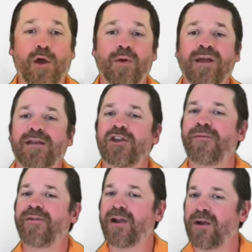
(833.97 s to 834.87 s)
So, did
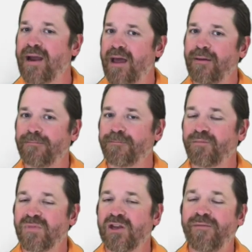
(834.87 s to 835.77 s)
you figure it out?
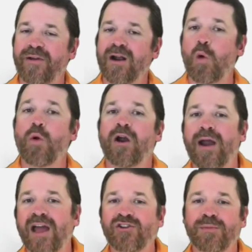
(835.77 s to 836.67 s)
Did you figure out what our
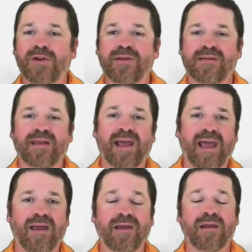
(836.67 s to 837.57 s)
attribute is
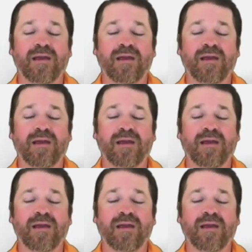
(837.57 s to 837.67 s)
today?